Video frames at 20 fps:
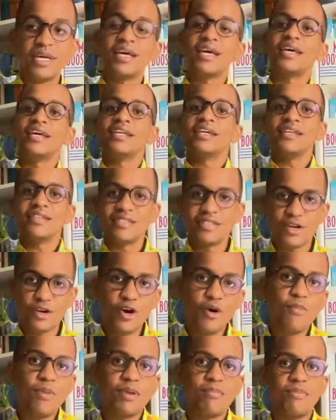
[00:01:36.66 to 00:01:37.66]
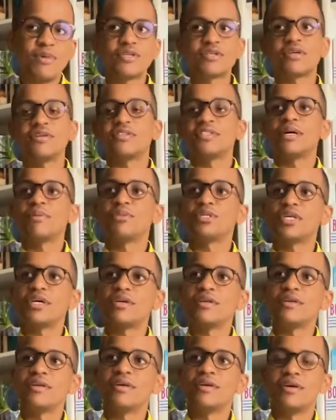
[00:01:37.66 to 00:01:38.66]
It is a common
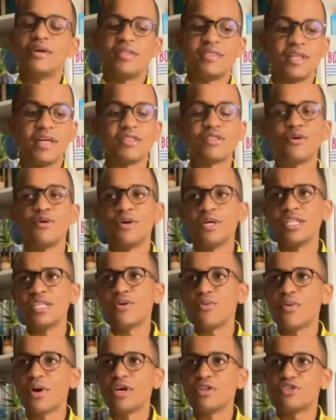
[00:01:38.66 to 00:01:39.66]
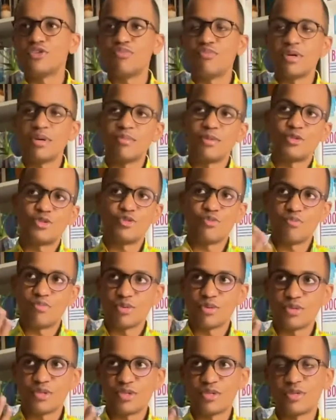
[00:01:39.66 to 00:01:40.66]
misconception that the only way to be able to
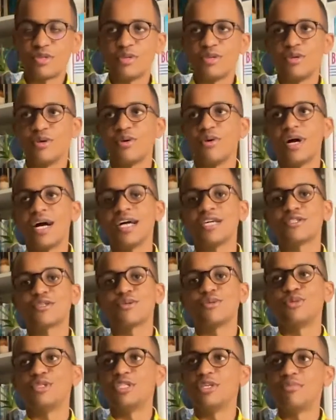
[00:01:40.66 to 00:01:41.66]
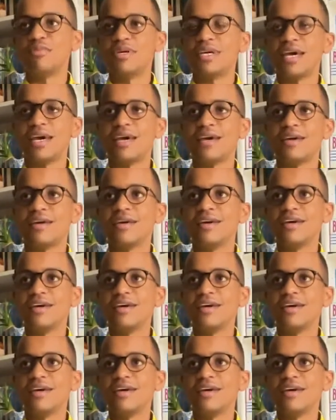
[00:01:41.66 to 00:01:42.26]
boost your high school GPA